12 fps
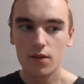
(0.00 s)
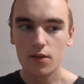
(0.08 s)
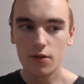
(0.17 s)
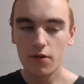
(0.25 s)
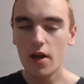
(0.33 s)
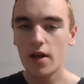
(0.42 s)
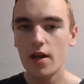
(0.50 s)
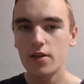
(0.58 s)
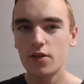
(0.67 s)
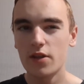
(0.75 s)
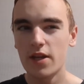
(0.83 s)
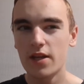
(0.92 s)
there are cars
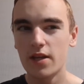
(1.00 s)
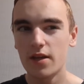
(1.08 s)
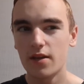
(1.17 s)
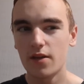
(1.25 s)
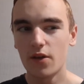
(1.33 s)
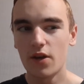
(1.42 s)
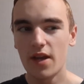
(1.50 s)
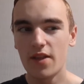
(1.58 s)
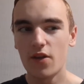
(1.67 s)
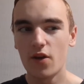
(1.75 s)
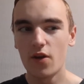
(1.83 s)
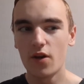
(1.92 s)
on there on here
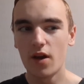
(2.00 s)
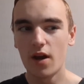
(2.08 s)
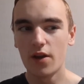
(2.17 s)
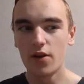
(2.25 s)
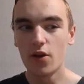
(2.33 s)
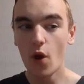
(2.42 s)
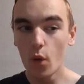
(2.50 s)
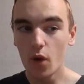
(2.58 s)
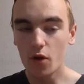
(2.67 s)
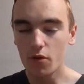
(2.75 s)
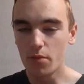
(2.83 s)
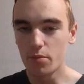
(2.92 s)
that are no
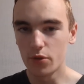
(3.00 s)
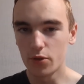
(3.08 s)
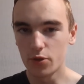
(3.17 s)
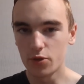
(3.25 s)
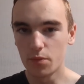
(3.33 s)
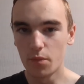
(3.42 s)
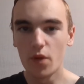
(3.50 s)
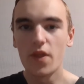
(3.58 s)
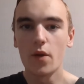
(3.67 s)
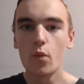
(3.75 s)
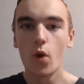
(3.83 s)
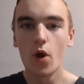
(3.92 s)
longer in production, but
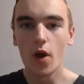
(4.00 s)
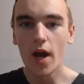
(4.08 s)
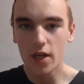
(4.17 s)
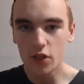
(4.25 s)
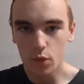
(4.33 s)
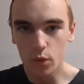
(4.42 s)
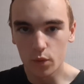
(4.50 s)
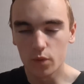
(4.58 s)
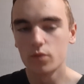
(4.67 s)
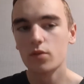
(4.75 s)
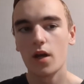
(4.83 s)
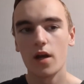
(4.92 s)
they were actual
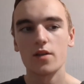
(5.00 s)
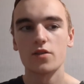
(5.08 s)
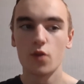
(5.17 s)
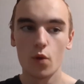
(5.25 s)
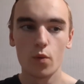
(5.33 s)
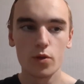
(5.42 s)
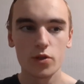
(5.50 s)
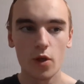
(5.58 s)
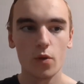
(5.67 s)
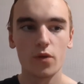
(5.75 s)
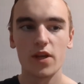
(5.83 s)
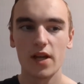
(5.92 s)
cars that were
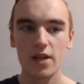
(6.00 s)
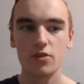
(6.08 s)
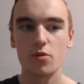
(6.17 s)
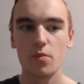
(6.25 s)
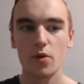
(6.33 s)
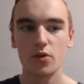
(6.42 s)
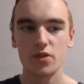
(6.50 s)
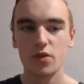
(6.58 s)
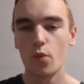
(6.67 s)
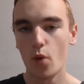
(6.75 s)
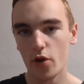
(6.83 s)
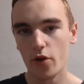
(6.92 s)
sold. The Electro mod is a
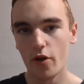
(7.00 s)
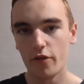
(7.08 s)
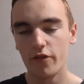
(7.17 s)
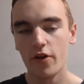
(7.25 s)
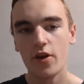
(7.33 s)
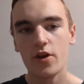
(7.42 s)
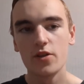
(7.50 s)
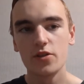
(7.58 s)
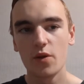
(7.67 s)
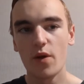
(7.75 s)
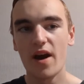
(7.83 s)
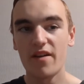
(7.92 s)
one-off,
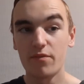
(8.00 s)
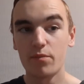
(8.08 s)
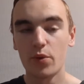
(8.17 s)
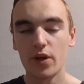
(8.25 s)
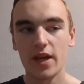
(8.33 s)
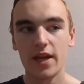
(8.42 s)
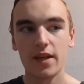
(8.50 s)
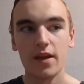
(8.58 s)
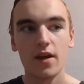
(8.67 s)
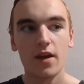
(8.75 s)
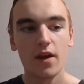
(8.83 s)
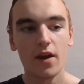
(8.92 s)
so I haven't put it
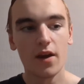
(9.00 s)
in.